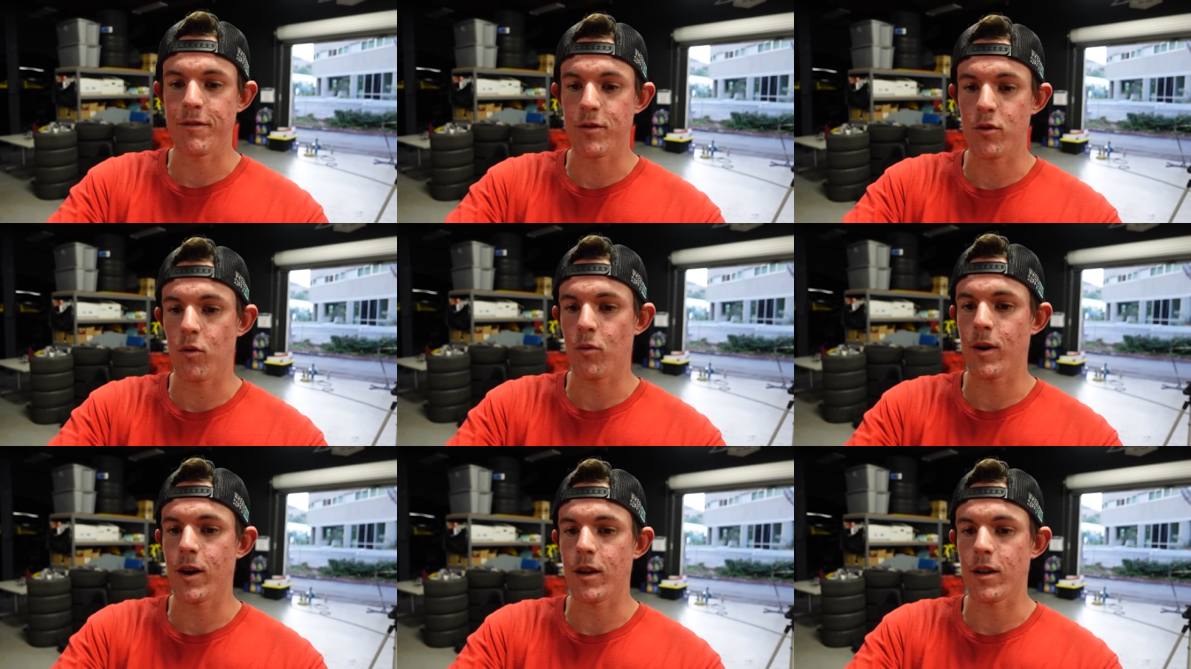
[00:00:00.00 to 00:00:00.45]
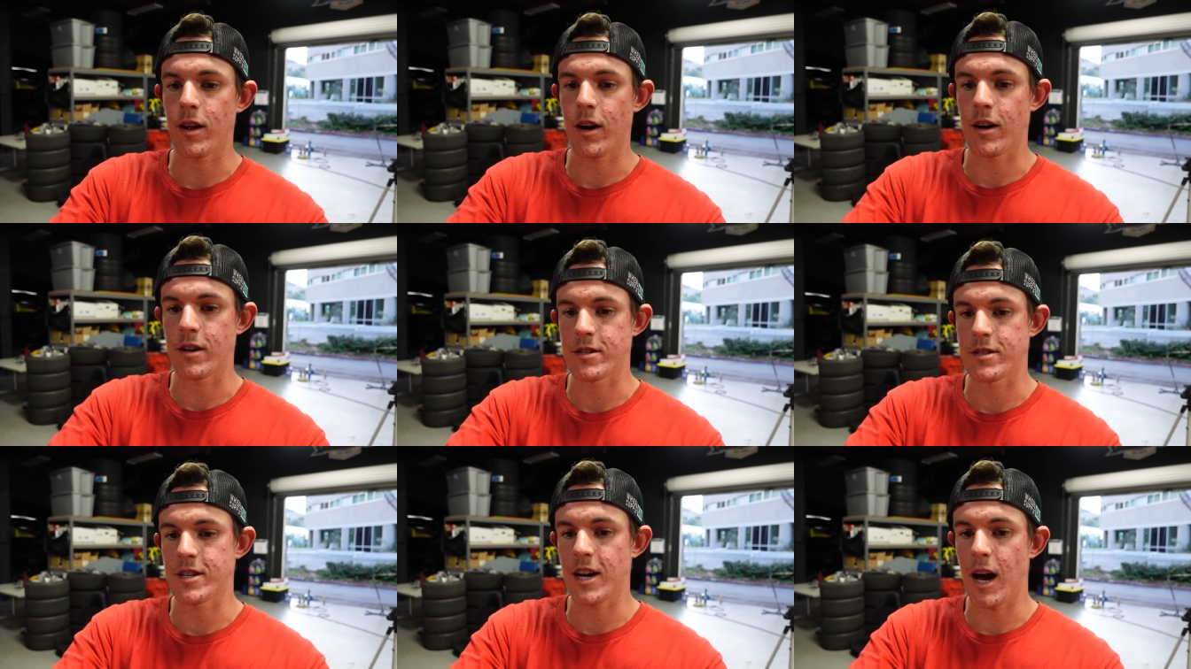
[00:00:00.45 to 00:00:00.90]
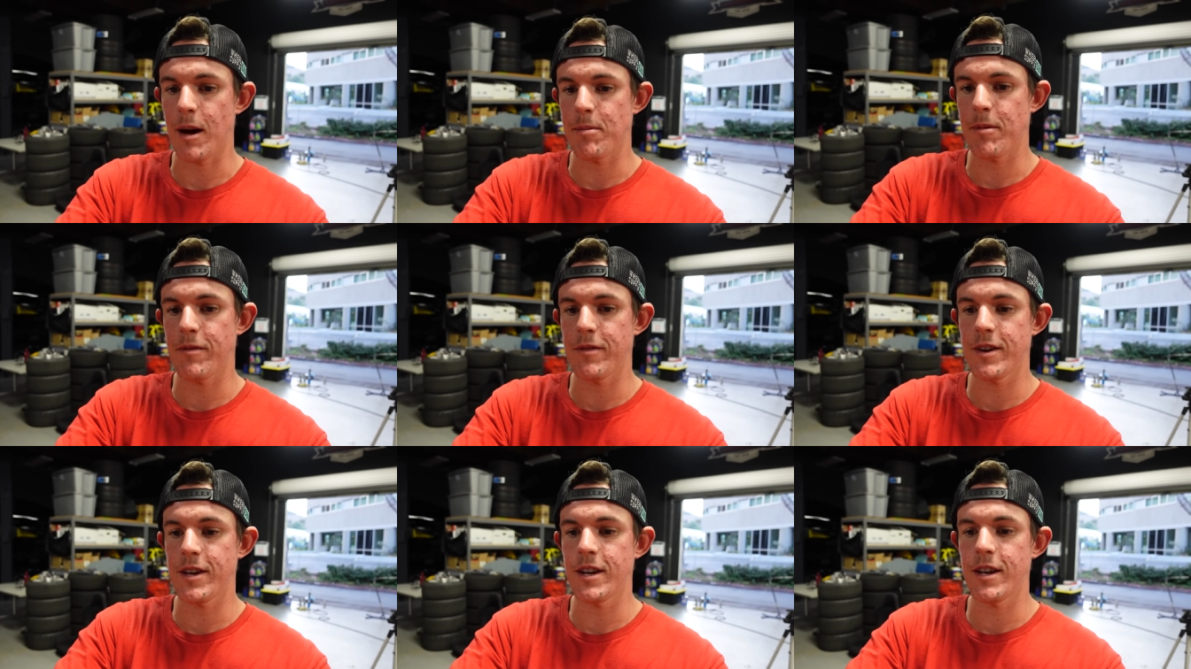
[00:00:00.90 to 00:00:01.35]
fuel rail on
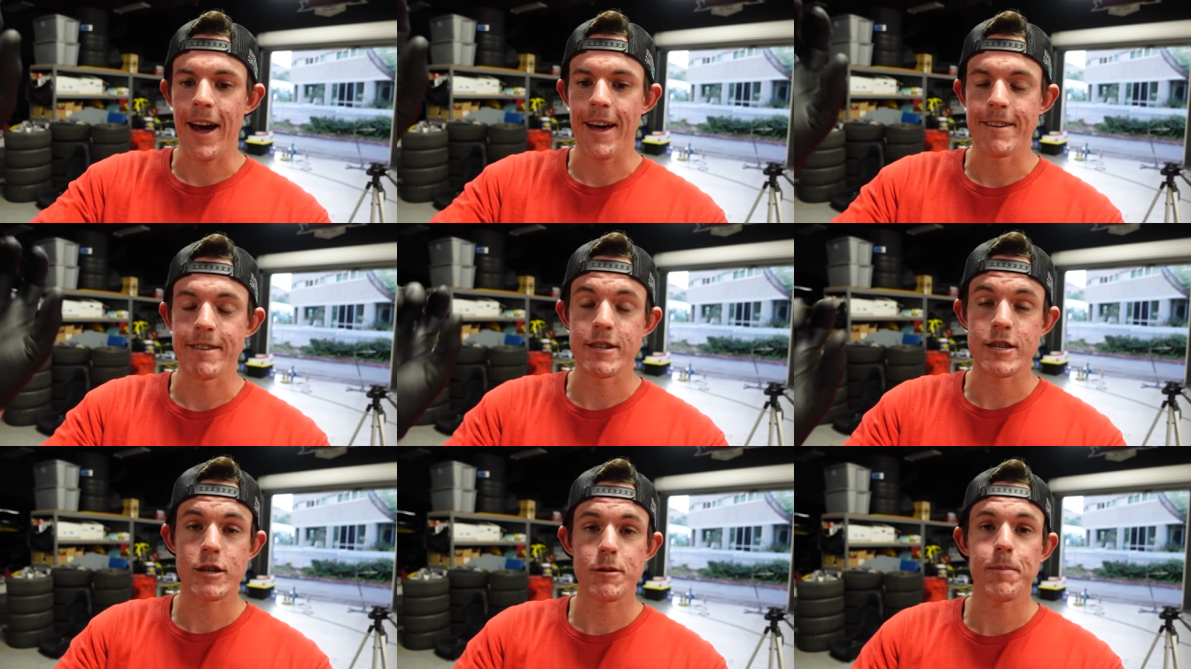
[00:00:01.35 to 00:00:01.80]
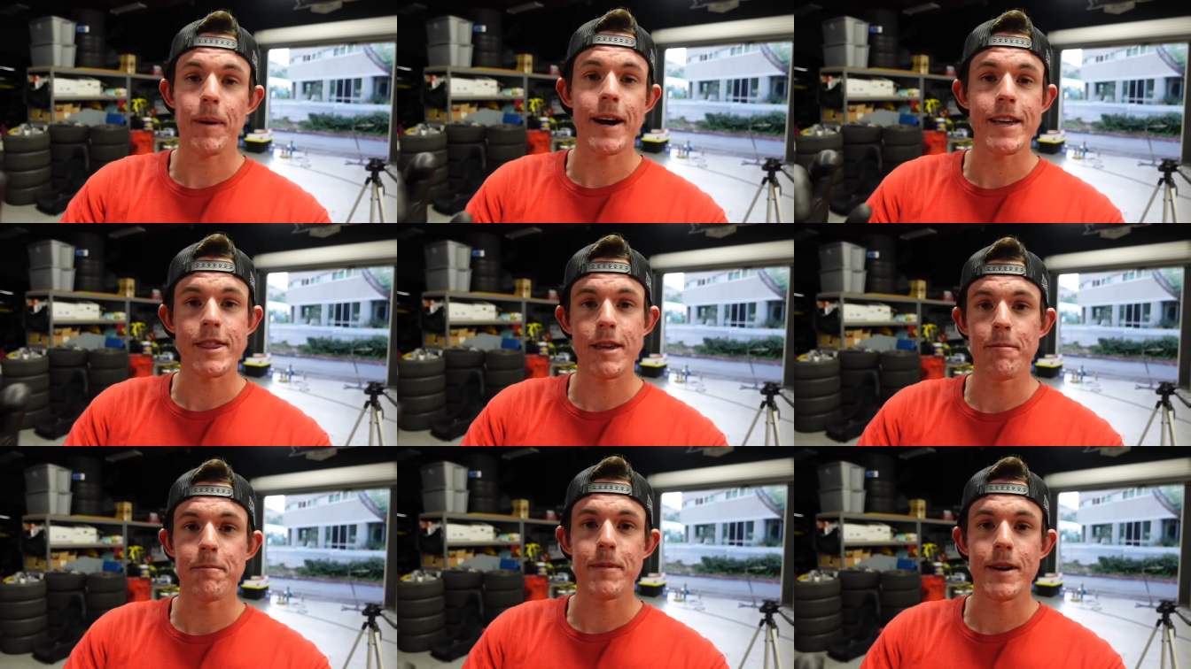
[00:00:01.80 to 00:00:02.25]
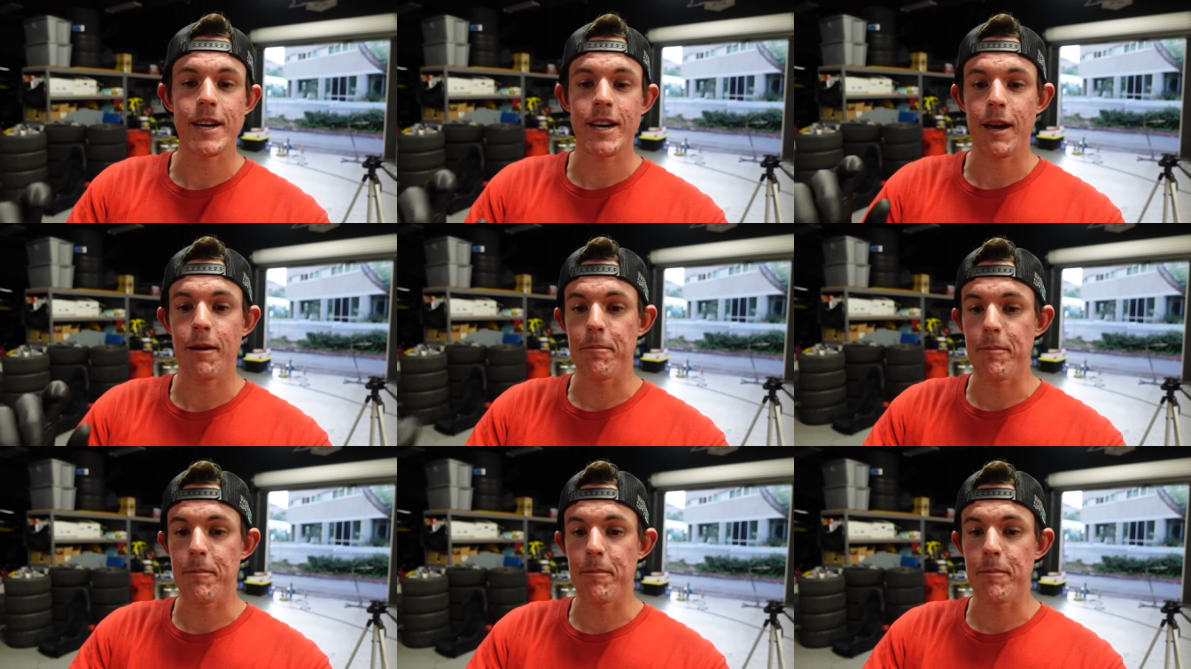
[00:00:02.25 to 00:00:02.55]
top of it. And despite them being